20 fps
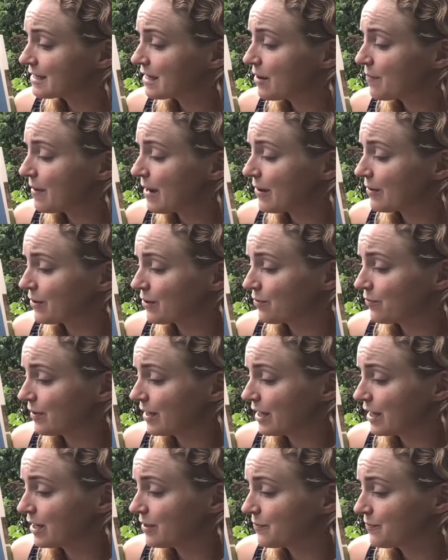about her
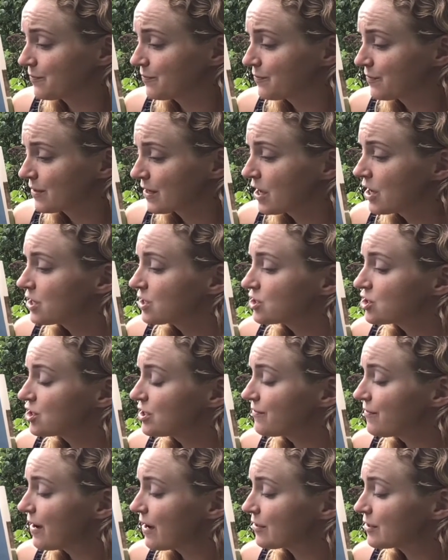reading. She
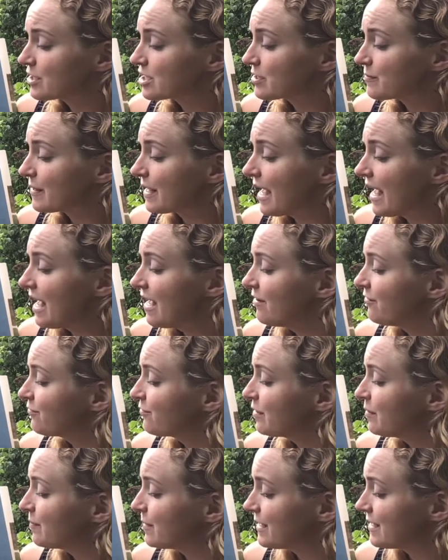found it to be
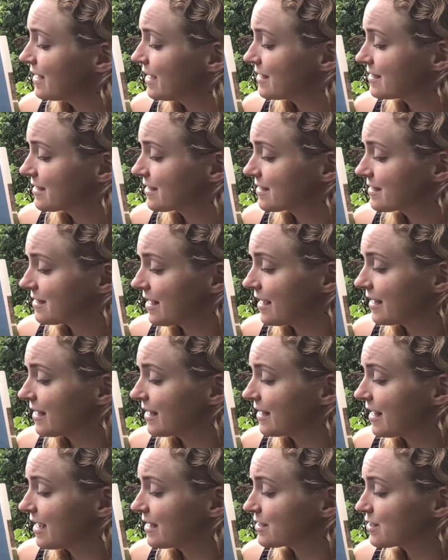every bit as
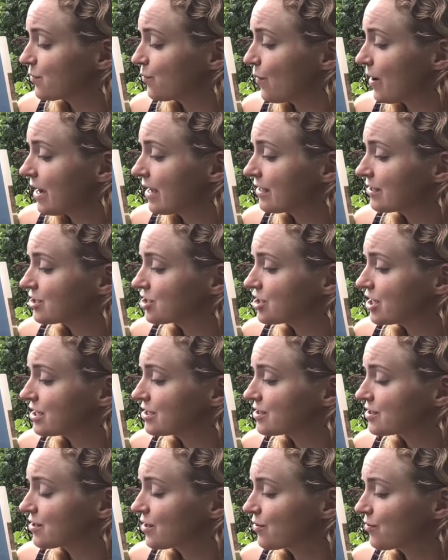exciting as the wild
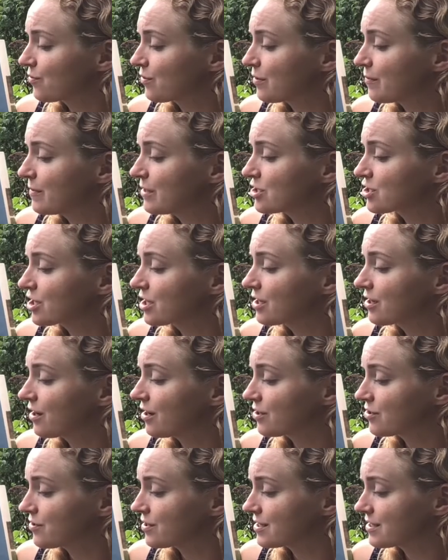chase through the Michigan
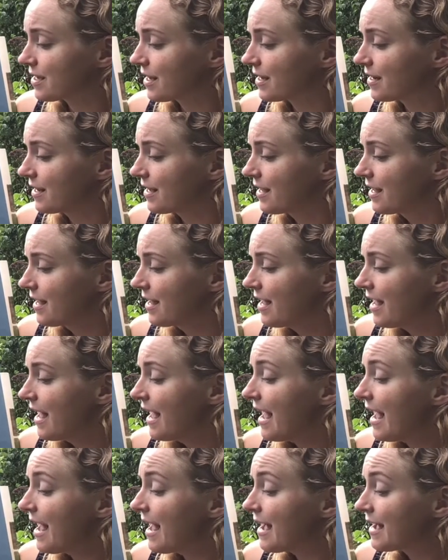countryside,
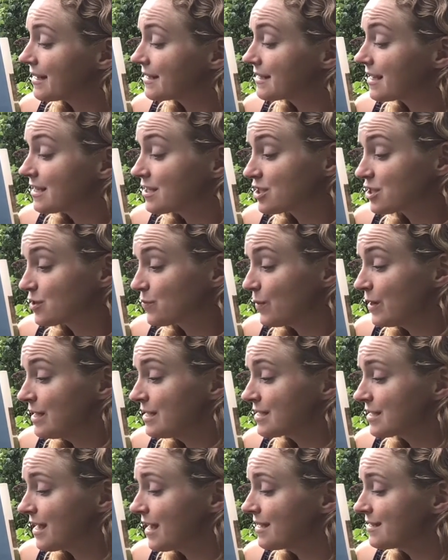and as
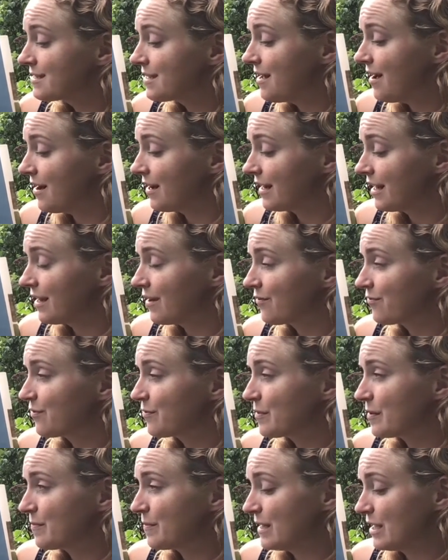sweet as the honey from
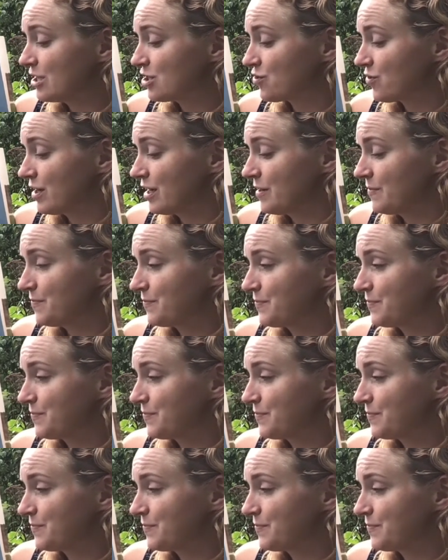the bee tree.